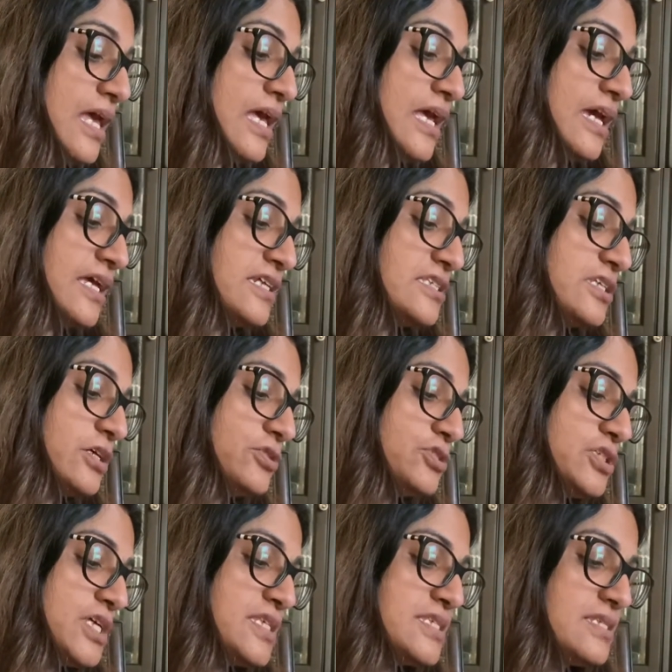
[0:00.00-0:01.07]
It is now
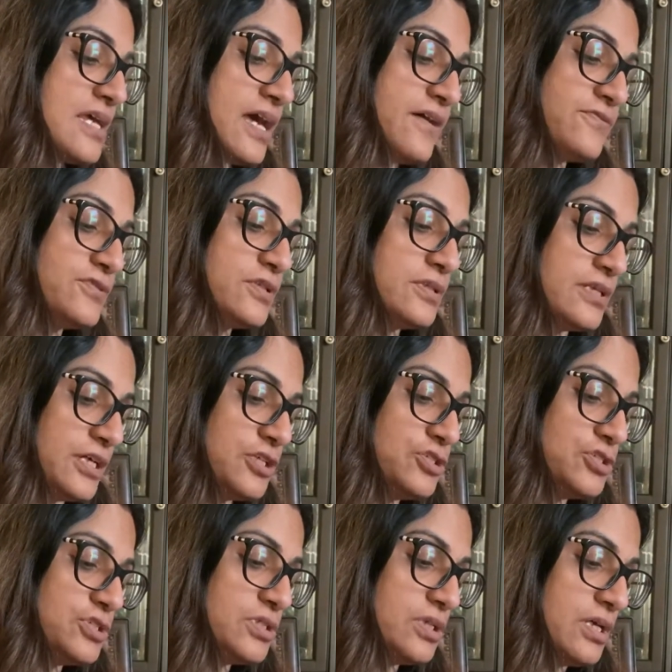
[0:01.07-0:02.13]
just after
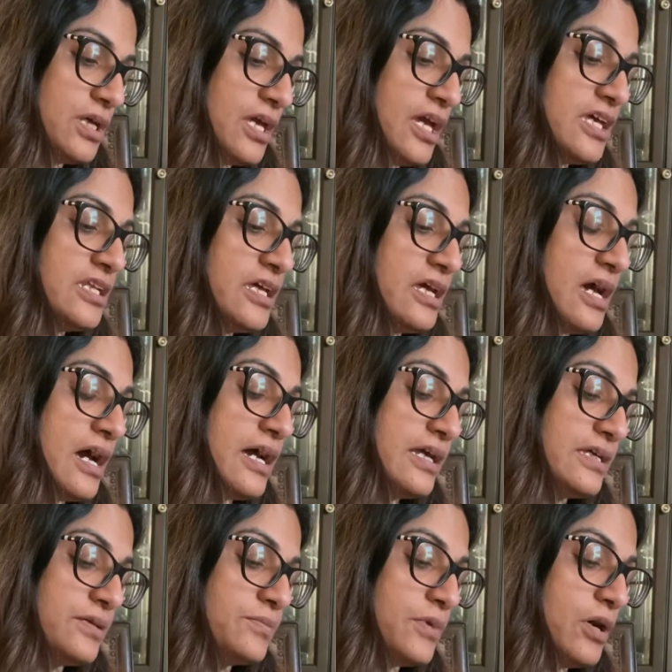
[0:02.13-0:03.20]
lunch and I
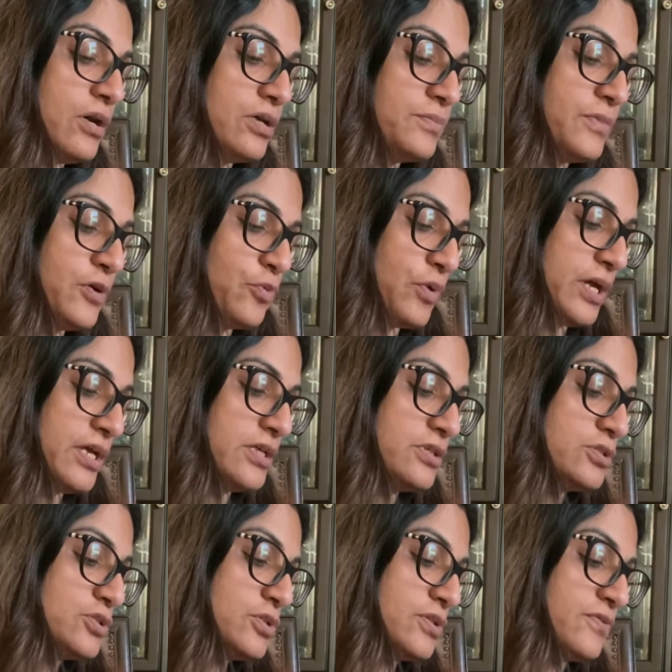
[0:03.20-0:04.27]
am on my way
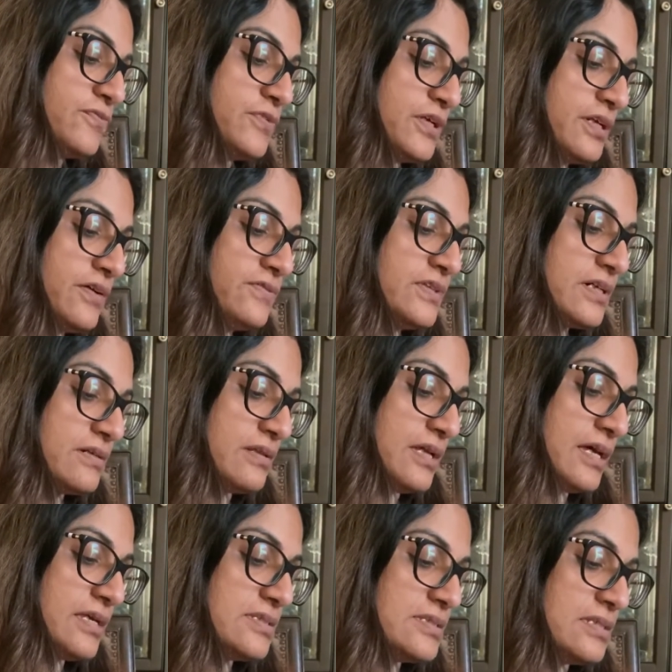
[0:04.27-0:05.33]
to the front of the
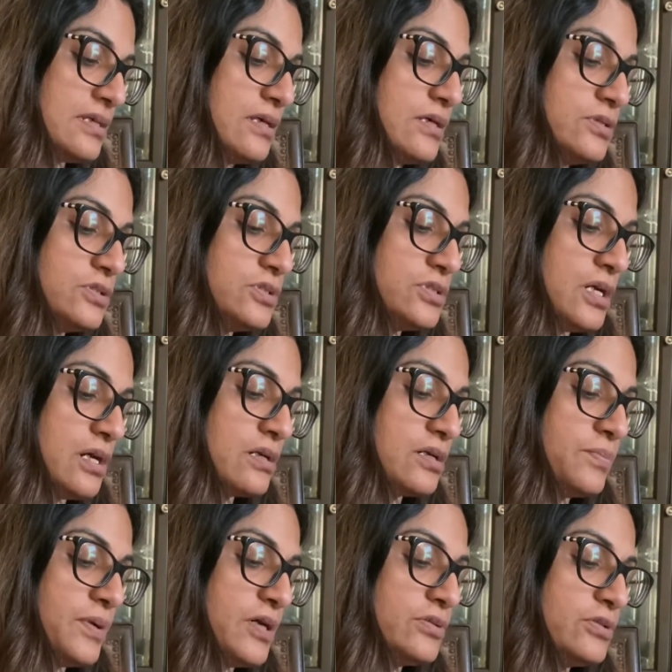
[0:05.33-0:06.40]
class to talk
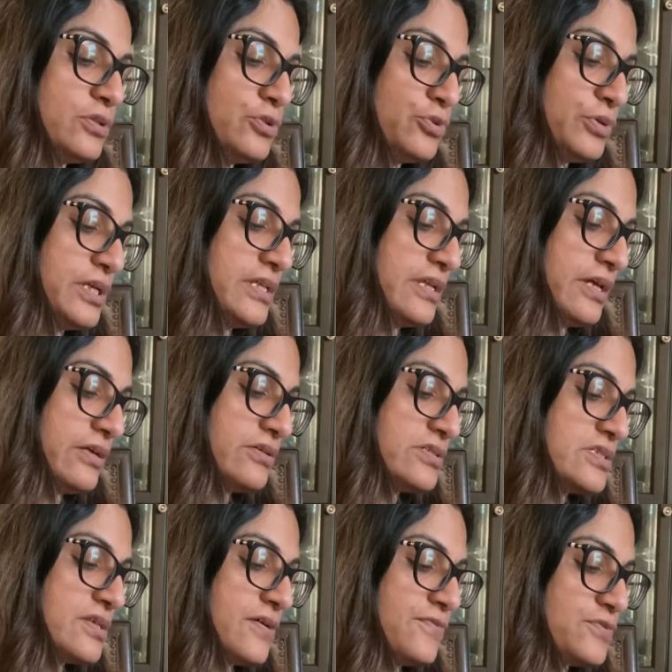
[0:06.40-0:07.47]
about the 3
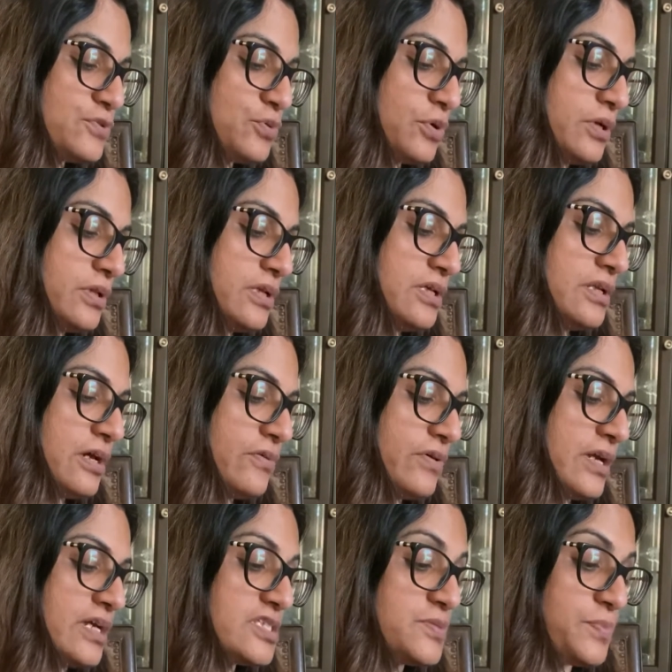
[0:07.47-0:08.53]
layers of soil in our
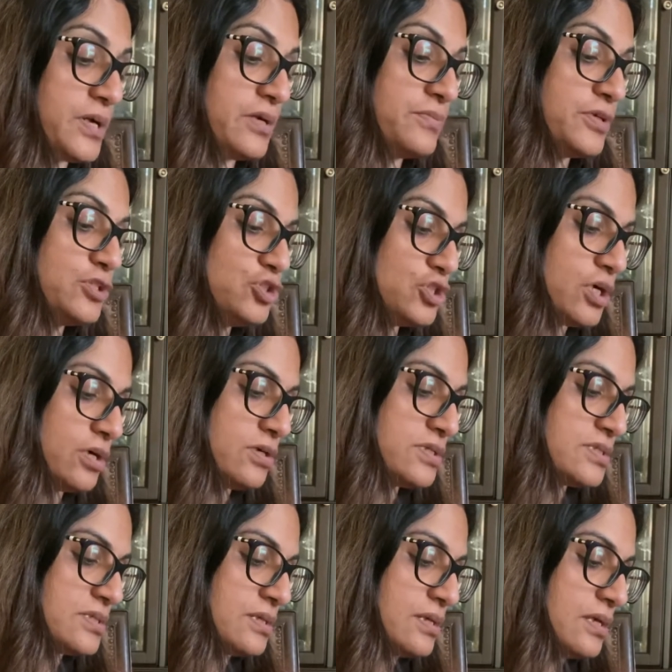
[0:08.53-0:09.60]
experiment jars.